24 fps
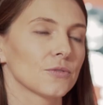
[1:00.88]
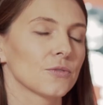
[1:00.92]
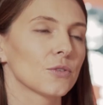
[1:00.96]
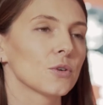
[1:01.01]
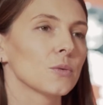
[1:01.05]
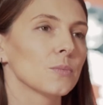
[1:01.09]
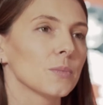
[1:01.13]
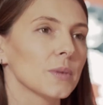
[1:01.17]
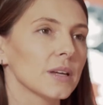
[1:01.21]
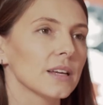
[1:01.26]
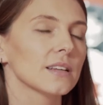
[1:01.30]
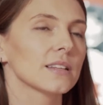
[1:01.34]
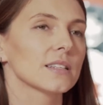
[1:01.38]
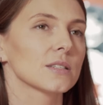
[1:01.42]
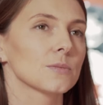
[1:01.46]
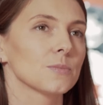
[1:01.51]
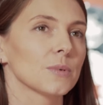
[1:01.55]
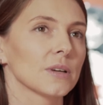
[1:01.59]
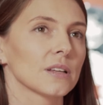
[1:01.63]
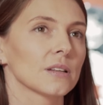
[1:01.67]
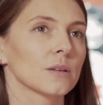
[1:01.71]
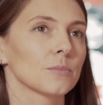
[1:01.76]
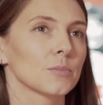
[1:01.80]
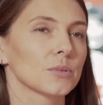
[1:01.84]
for me, it's
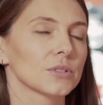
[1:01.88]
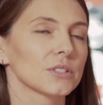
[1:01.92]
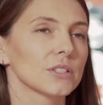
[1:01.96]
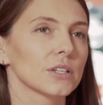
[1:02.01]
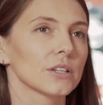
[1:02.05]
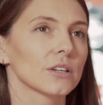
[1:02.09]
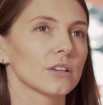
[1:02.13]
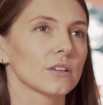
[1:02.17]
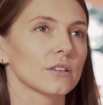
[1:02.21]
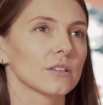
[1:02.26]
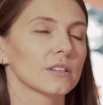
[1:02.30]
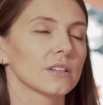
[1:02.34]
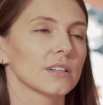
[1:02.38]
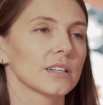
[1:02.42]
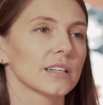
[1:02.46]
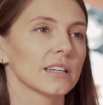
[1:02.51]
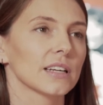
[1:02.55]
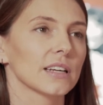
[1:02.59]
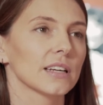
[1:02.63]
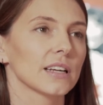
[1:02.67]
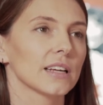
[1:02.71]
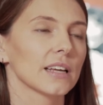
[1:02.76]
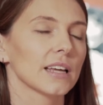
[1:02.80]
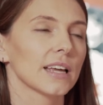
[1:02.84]
been a
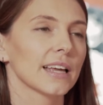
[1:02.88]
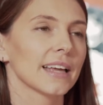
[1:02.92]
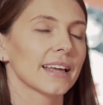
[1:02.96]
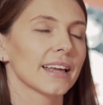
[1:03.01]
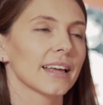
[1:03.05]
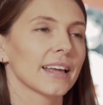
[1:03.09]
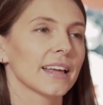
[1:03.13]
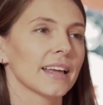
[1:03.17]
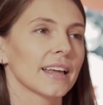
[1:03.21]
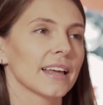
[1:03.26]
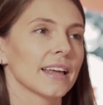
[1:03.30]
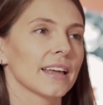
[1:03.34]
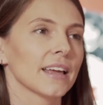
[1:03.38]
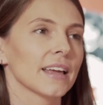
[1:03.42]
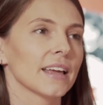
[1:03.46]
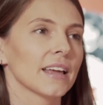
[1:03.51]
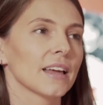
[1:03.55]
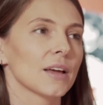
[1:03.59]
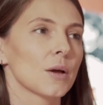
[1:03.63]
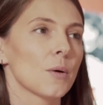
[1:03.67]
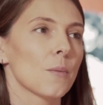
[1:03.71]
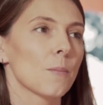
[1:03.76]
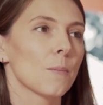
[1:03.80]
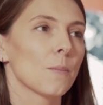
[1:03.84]
particularly
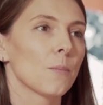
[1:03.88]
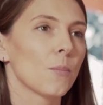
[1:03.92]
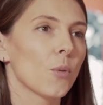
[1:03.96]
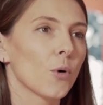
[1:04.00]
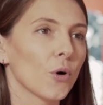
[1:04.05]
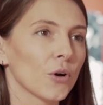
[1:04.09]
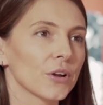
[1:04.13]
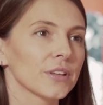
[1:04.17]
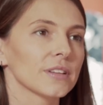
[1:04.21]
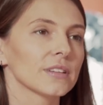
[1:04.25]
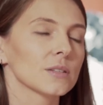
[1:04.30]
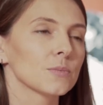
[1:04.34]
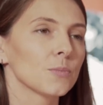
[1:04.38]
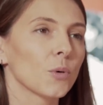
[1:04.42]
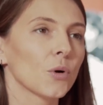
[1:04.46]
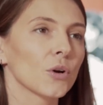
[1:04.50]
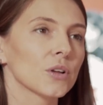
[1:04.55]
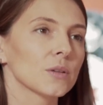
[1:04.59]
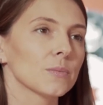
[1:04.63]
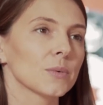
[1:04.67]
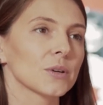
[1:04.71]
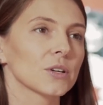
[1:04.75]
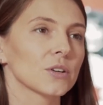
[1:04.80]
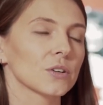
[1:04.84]
poignant
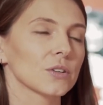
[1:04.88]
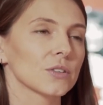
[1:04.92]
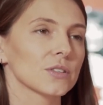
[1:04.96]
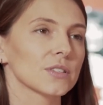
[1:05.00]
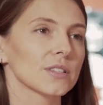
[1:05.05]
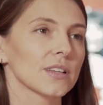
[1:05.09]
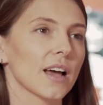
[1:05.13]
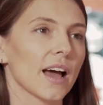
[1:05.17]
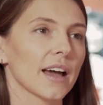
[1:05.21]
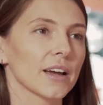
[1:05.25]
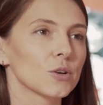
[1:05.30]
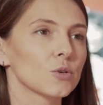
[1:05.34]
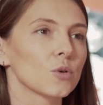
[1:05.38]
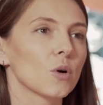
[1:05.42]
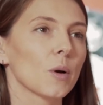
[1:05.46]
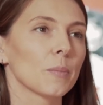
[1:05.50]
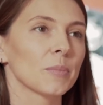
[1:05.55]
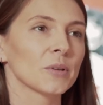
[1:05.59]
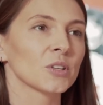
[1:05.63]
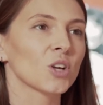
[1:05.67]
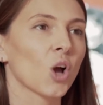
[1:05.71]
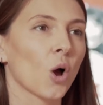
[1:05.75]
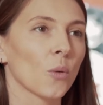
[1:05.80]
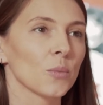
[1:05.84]
point because I grew
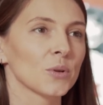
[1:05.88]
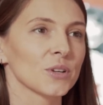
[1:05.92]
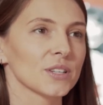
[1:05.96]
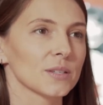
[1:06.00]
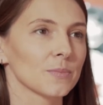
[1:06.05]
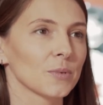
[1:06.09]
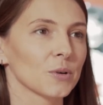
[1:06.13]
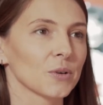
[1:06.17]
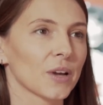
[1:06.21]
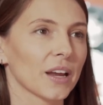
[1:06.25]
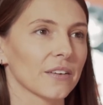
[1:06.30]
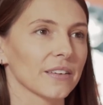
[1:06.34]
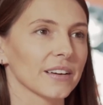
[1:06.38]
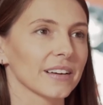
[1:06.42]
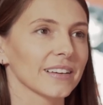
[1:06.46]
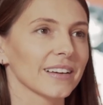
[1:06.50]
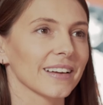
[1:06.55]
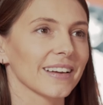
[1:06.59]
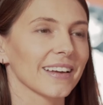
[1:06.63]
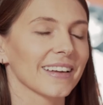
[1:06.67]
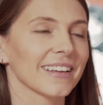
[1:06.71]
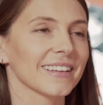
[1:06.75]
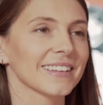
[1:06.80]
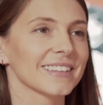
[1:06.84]
up in Communist
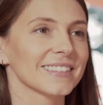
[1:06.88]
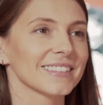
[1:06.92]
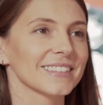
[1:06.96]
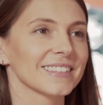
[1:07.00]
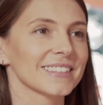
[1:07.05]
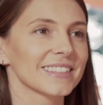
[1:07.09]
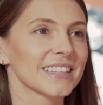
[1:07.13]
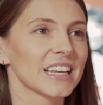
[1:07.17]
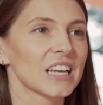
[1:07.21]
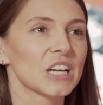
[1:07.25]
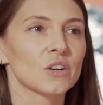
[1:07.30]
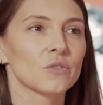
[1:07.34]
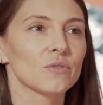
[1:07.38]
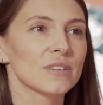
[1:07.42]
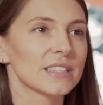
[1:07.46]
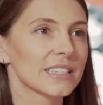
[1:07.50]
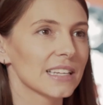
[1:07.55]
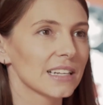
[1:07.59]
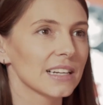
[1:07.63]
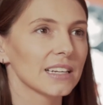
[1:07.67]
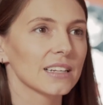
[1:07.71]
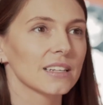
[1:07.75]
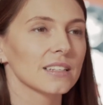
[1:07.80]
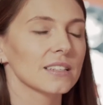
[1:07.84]
Bulgaria, and
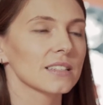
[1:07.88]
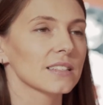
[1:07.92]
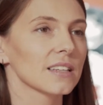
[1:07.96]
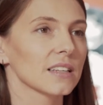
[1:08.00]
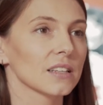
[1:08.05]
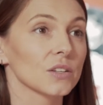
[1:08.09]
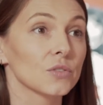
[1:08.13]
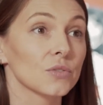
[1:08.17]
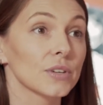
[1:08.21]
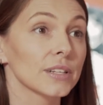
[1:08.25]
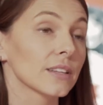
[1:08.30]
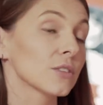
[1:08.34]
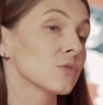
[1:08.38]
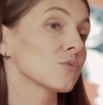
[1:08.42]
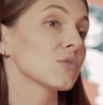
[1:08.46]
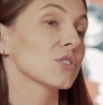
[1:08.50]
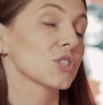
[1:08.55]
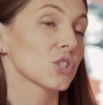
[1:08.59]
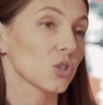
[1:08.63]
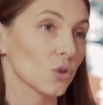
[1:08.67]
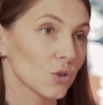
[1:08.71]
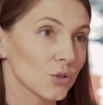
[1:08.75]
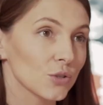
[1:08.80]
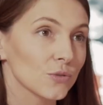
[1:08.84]
resilience and grit and
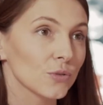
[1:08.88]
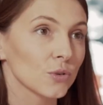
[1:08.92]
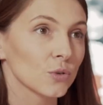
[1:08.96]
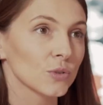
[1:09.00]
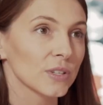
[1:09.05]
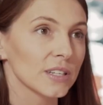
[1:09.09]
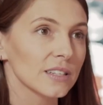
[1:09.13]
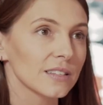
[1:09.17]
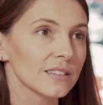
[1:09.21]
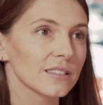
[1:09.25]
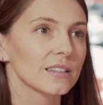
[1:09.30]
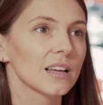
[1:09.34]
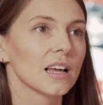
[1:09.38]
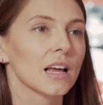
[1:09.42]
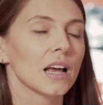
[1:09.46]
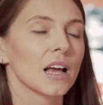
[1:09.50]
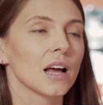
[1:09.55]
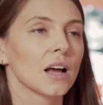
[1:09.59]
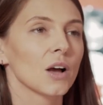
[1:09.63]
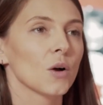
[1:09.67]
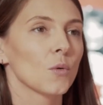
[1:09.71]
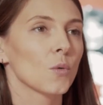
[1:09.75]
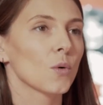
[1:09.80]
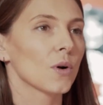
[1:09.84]
resourcefulness
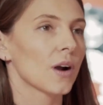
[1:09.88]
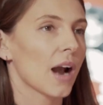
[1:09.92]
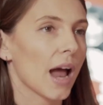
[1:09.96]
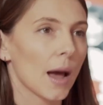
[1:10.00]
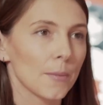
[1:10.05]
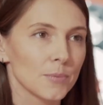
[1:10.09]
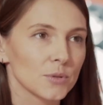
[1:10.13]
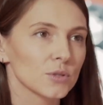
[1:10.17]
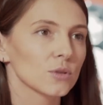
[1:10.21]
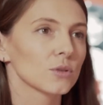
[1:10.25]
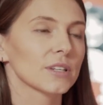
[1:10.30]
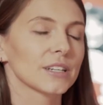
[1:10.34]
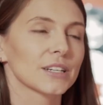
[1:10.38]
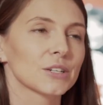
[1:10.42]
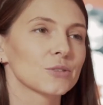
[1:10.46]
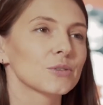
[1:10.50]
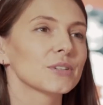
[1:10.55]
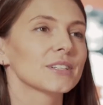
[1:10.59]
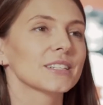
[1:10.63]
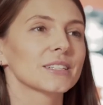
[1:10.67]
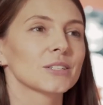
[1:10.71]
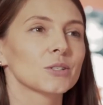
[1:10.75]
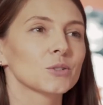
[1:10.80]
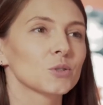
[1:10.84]
were absolutely
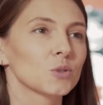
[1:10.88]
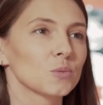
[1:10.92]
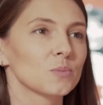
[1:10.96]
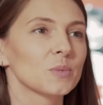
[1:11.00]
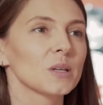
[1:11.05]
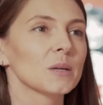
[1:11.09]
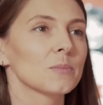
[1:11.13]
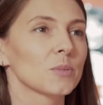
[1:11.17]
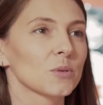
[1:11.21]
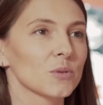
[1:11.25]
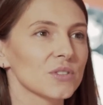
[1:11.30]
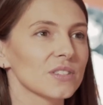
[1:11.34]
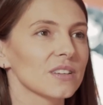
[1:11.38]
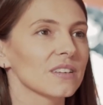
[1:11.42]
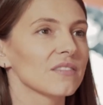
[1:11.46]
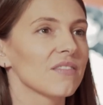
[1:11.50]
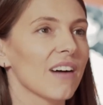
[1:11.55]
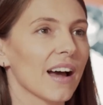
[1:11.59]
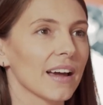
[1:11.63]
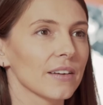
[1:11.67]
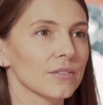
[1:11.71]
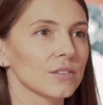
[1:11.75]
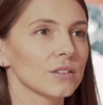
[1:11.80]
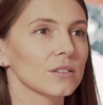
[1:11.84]
critical to people's
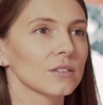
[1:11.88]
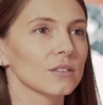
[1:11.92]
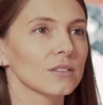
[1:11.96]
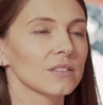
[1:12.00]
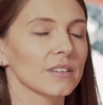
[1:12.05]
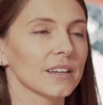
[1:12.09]
survival